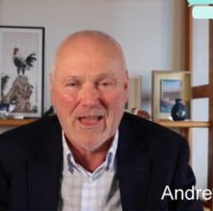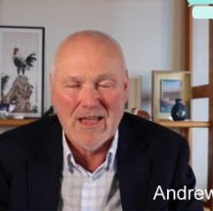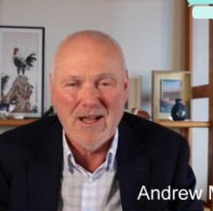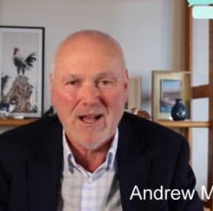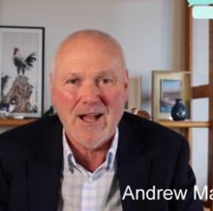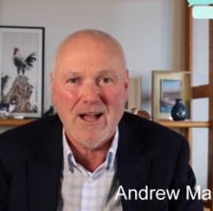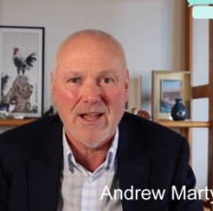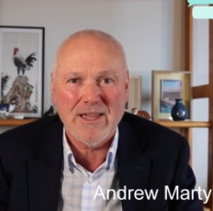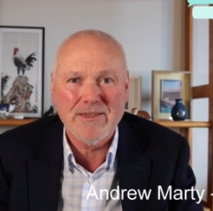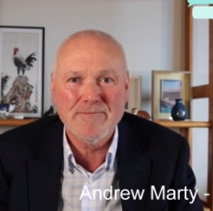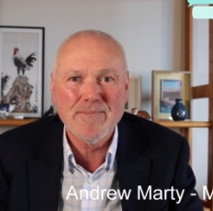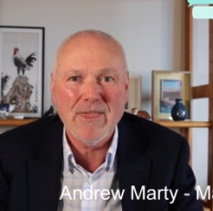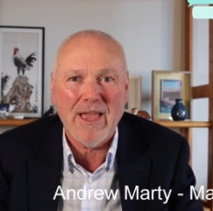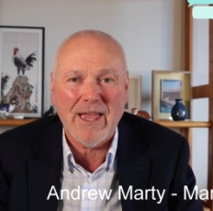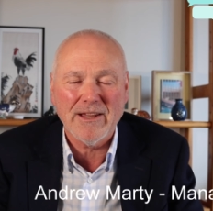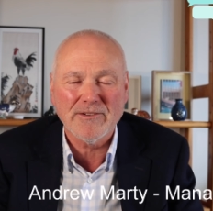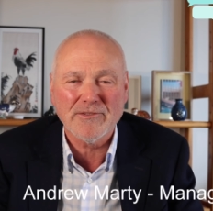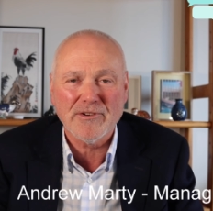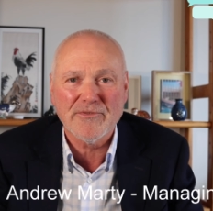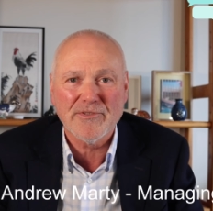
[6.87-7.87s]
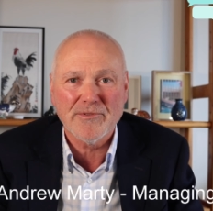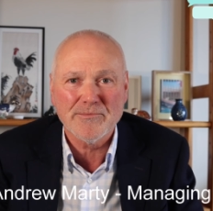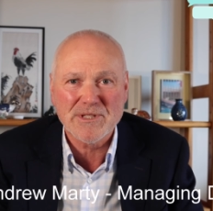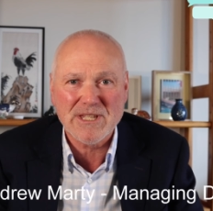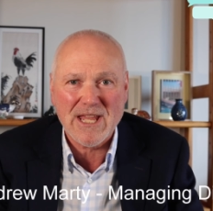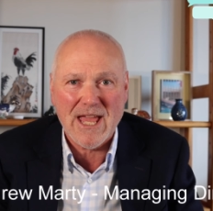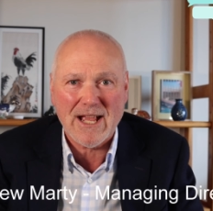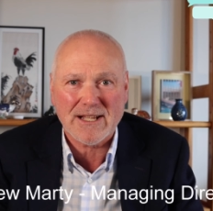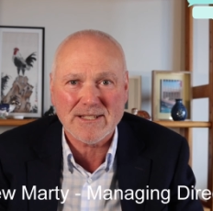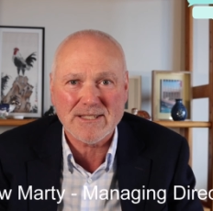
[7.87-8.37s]
Hi, Andrew from
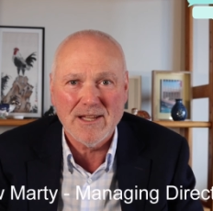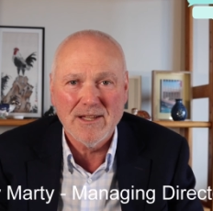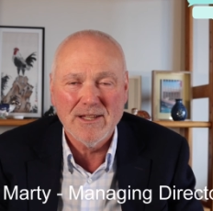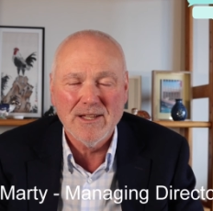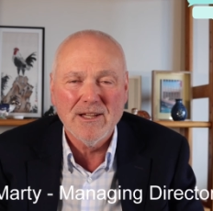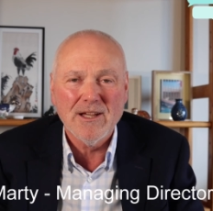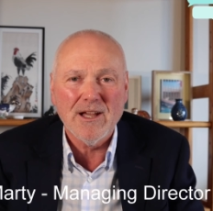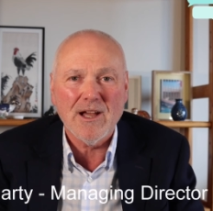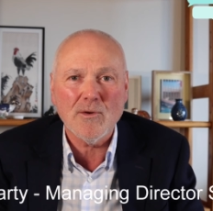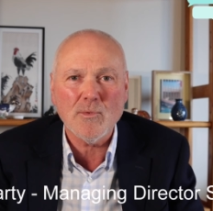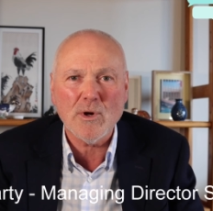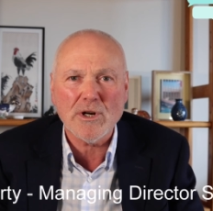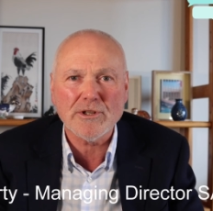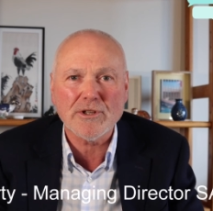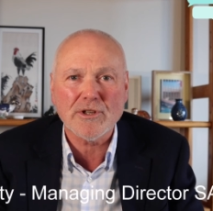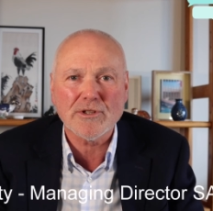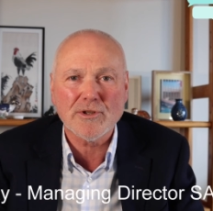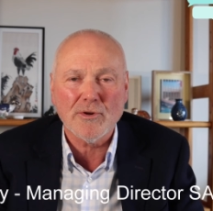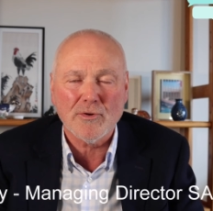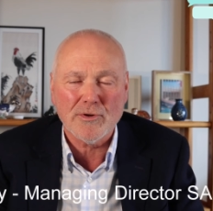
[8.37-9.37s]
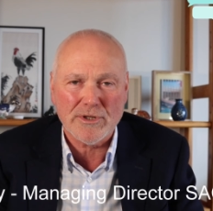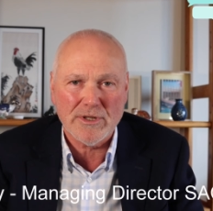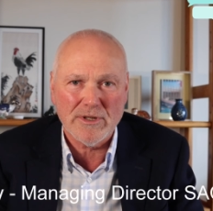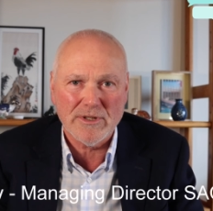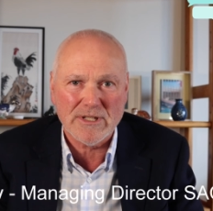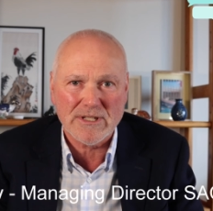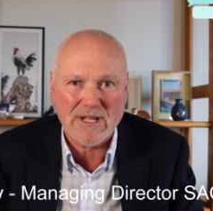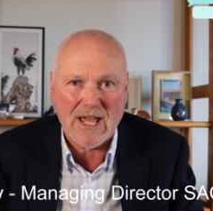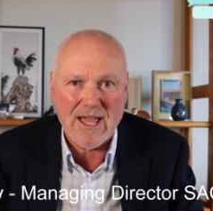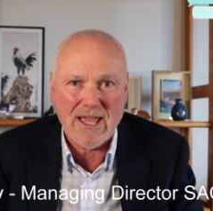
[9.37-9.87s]
SACS. I wanted to talk to you
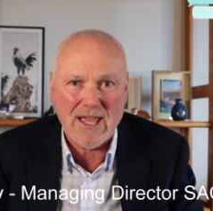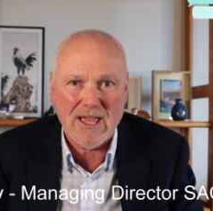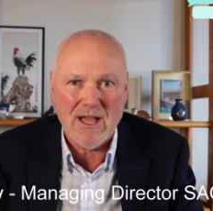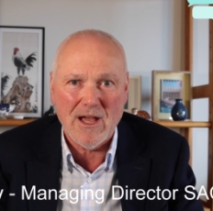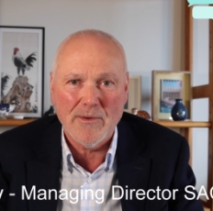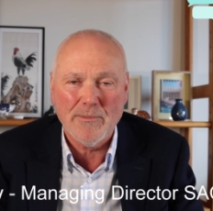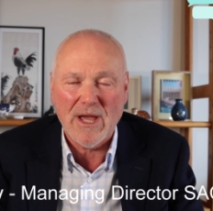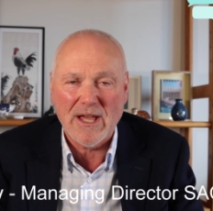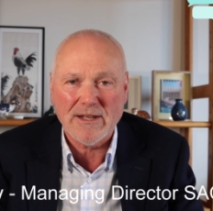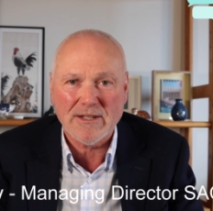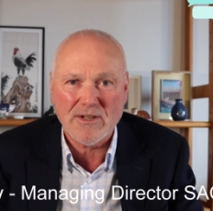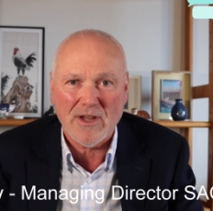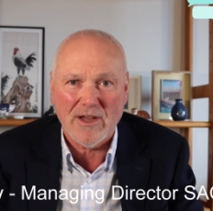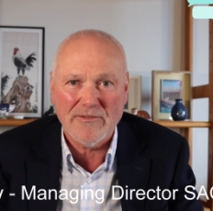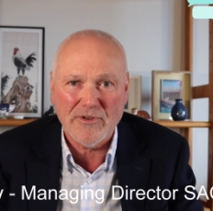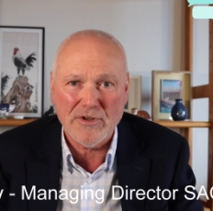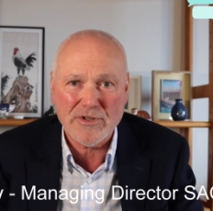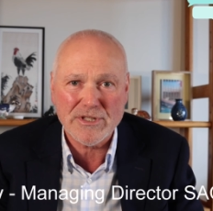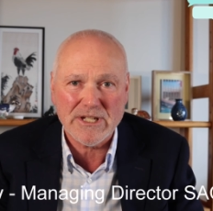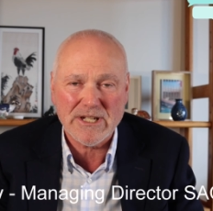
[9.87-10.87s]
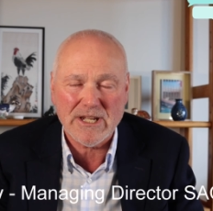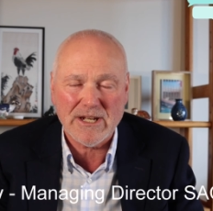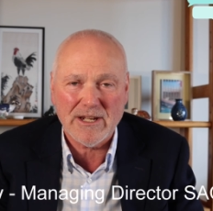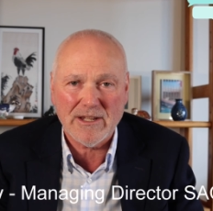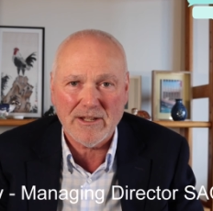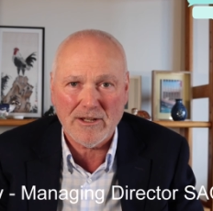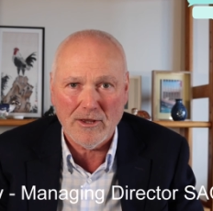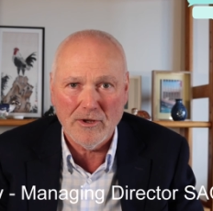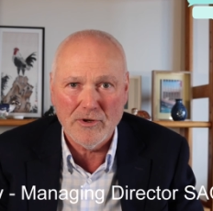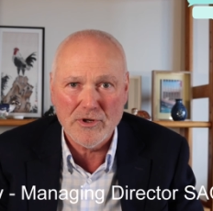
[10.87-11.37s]
today about diversity and
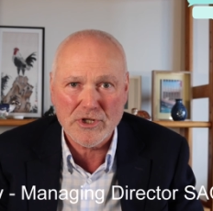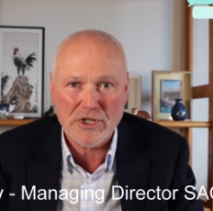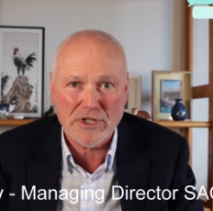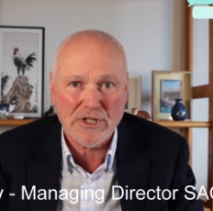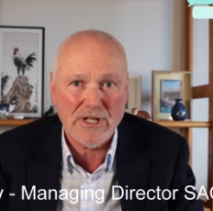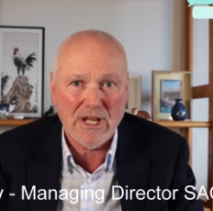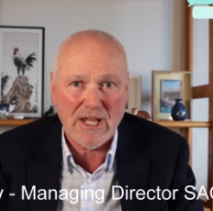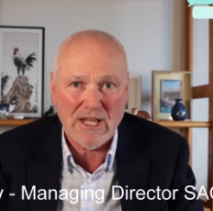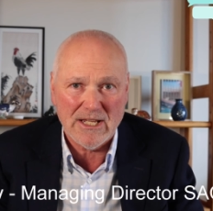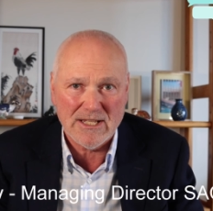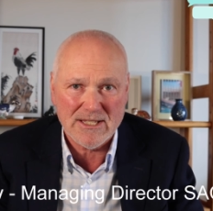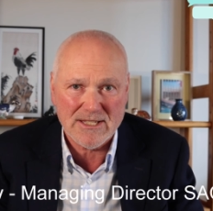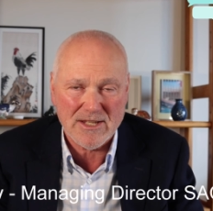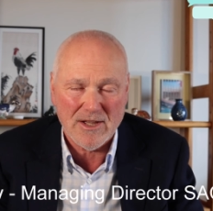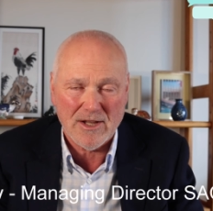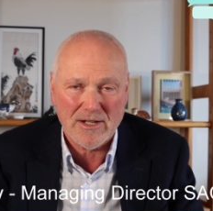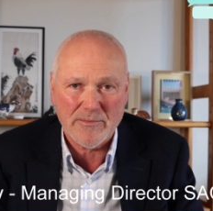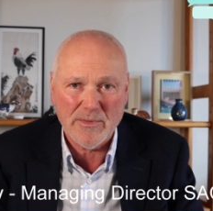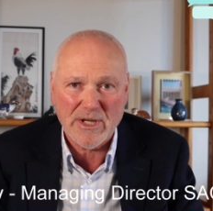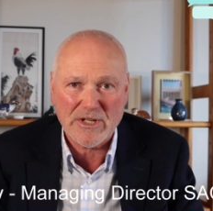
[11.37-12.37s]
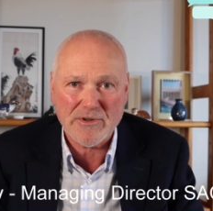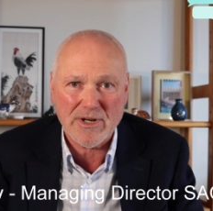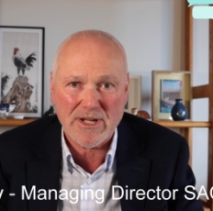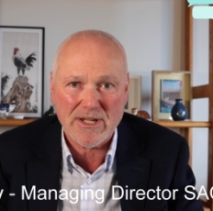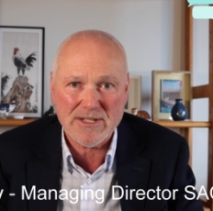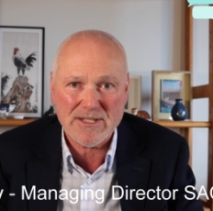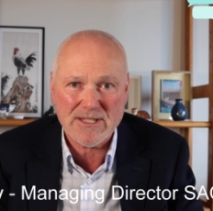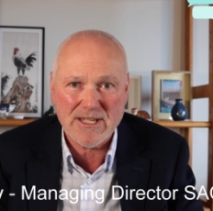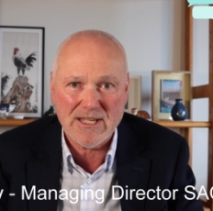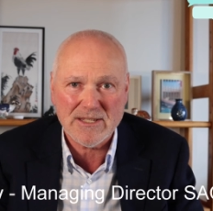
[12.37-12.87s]
inclusion in psychometric
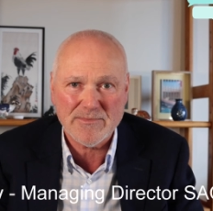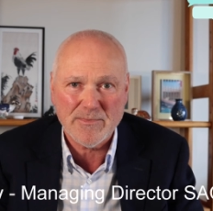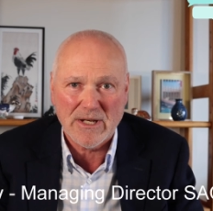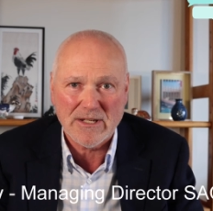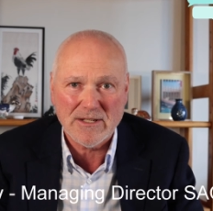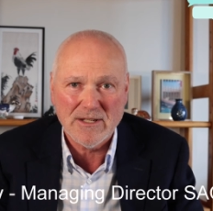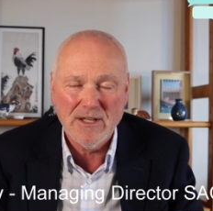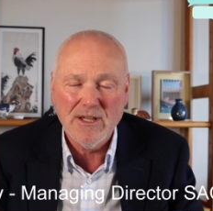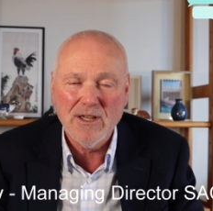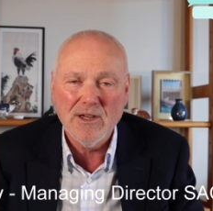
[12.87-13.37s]
assessment.